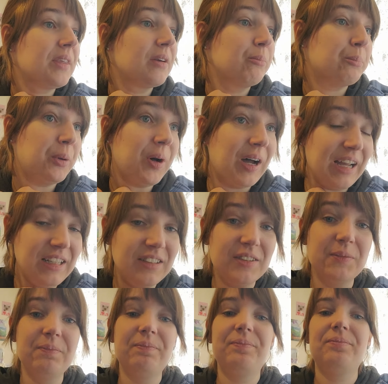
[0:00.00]
But
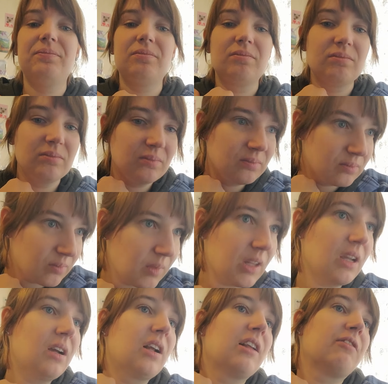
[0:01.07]

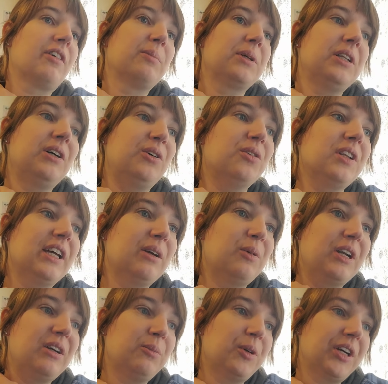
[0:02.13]
if I'm alone, like when
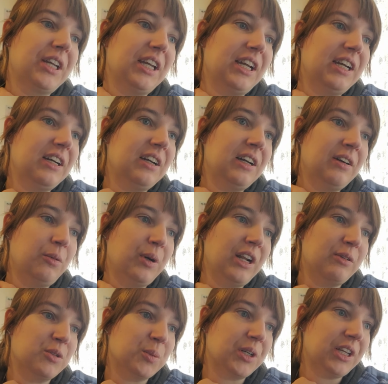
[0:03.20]
I'm working at when I
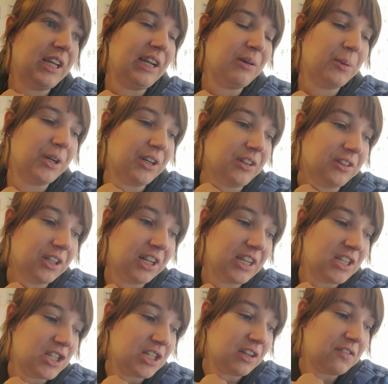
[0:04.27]
was working at work on the
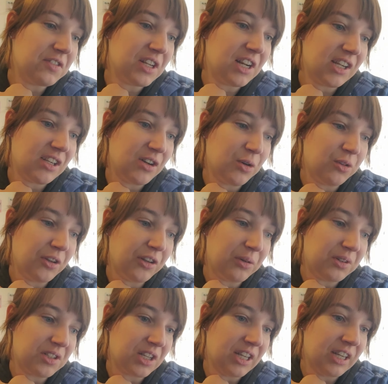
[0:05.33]
night shift, and I know that there
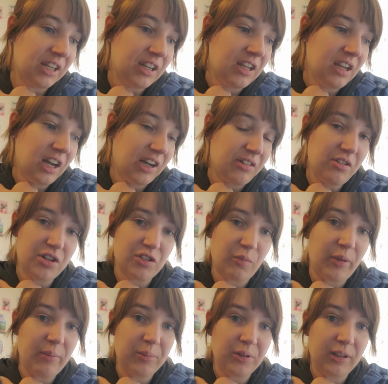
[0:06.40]
was like hundreds of
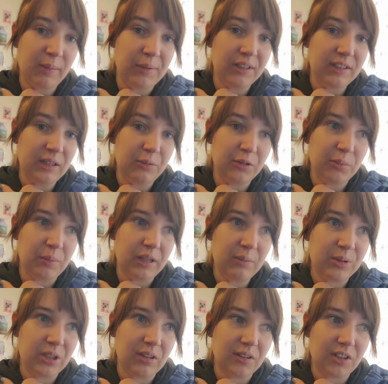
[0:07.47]
people in the building with me,
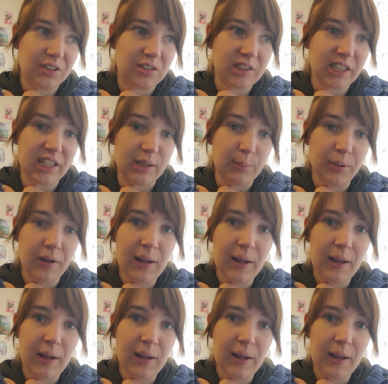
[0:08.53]
but they're all asleep.